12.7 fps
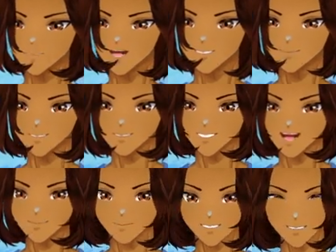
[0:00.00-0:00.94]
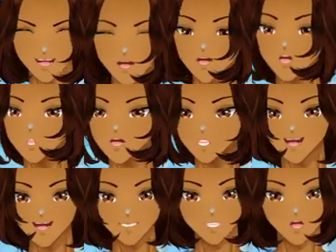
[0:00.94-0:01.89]
first day of Stardew Valley, but
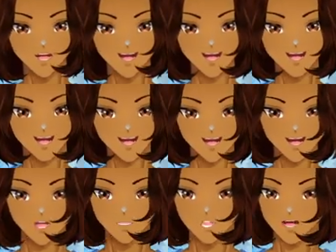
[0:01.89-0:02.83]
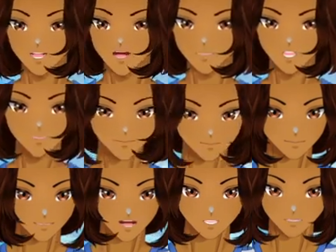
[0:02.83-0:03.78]
that's okay. Right? I mean,
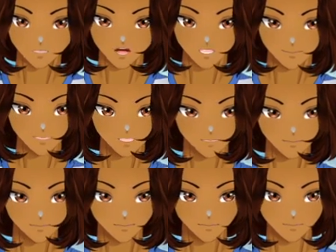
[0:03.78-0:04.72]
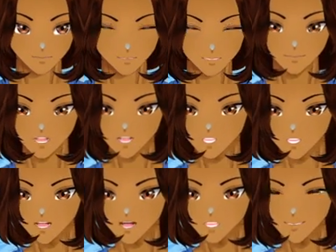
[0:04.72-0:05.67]
you as witness, right?
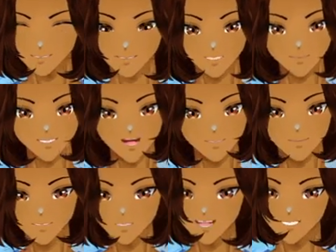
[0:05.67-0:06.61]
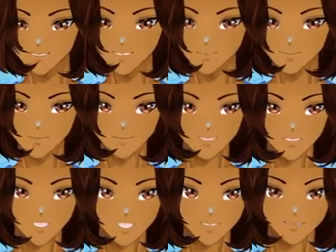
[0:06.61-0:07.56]
Like, sometimes some of the best streams are
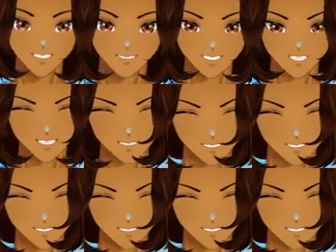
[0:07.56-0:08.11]
literally just like, oh, I